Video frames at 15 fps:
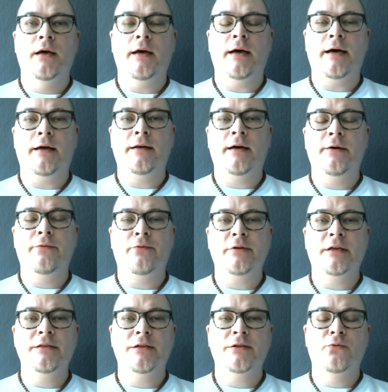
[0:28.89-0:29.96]
And
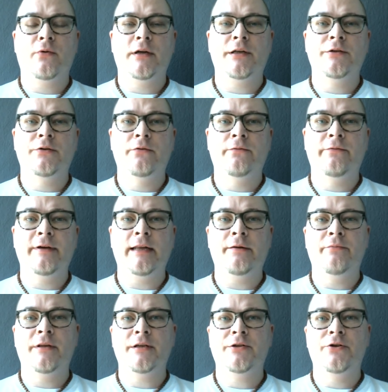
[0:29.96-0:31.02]
I just wanted to film
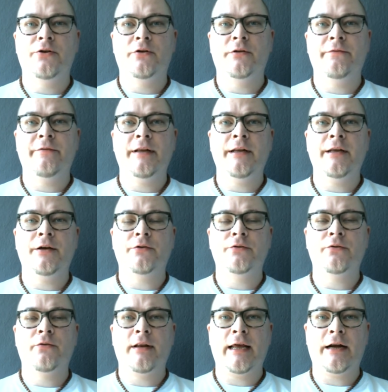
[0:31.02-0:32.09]
this short video
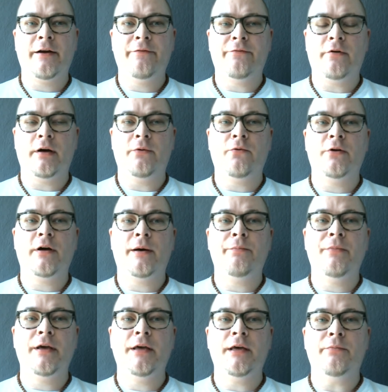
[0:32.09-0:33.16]
to clarify what I
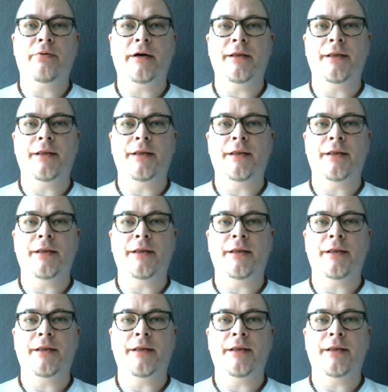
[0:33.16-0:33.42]
mean by